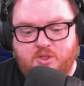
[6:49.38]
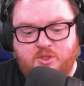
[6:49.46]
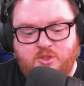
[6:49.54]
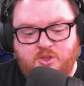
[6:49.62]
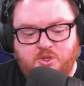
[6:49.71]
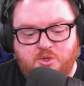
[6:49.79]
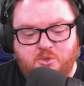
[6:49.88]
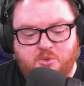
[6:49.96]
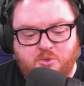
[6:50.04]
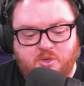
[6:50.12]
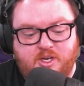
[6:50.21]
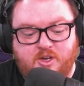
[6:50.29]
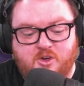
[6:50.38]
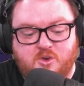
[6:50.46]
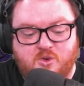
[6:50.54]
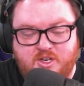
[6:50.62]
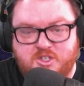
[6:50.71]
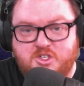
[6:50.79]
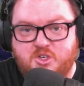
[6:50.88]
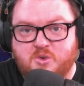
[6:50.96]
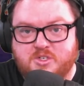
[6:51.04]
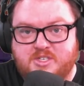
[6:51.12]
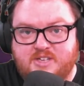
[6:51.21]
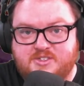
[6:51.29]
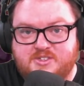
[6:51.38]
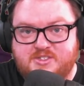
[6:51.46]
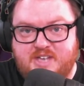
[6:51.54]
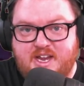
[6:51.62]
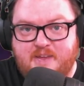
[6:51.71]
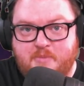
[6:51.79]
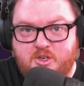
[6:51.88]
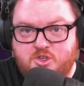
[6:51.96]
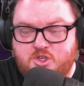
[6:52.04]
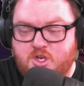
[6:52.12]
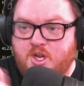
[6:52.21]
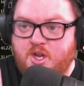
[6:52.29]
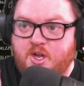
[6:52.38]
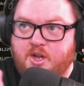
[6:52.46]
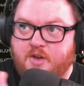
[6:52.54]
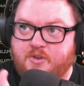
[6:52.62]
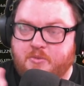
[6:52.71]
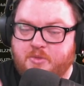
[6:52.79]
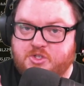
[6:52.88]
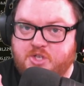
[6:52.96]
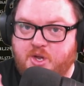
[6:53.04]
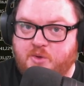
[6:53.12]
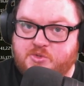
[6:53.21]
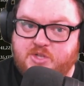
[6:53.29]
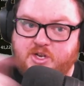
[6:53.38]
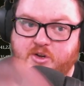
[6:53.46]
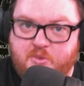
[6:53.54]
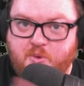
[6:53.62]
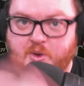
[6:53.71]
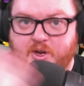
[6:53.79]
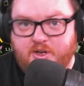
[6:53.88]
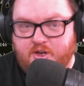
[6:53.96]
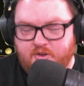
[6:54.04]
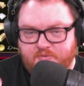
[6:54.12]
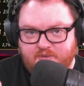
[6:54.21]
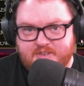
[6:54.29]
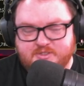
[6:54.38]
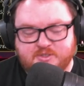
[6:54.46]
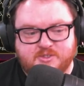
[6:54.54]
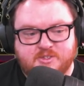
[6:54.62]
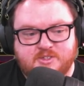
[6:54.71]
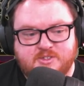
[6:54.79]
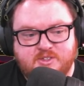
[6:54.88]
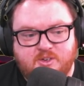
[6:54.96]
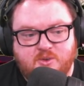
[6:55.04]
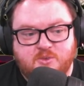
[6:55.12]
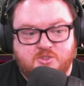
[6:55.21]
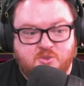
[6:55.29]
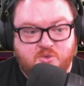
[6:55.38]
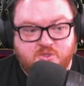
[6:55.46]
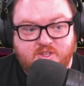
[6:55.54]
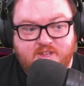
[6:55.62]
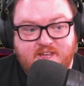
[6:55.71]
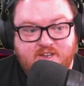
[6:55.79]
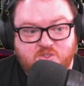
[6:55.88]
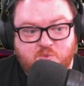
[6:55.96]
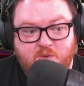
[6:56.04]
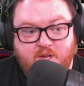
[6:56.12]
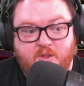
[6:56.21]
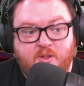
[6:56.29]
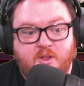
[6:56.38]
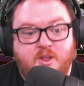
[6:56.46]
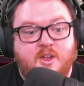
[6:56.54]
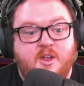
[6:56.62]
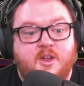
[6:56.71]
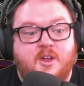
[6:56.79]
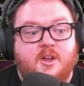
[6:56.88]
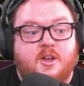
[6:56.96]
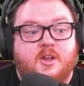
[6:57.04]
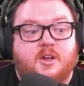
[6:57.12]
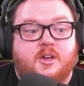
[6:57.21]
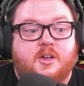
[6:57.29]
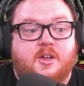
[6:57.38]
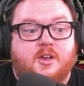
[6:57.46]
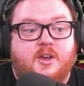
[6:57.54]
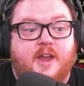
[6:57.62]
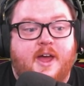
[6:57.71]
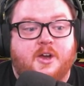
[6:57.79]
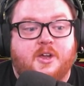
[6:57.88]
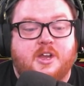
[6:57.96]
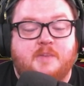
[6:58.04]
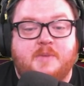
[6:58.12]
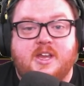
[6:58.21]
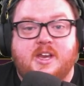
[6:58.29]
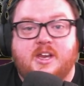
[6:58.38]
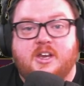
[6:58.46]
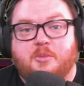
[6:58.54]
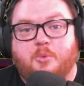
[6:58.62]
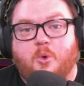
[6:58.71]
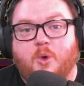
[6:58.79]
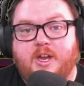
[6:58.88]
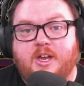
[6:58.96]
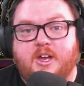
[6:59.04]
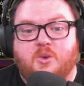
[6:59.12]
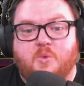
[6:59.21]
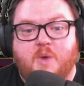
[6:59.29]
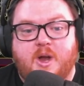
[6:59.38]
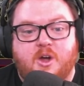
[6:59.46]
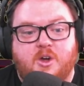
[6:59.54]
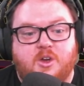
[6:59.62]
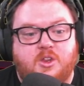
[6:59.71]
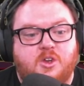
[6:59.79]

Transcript: you increase your stance's damage from the stones that you're throwing into your fossils. So this is a good source of that as well. Now you're going to be getting into the point here where you're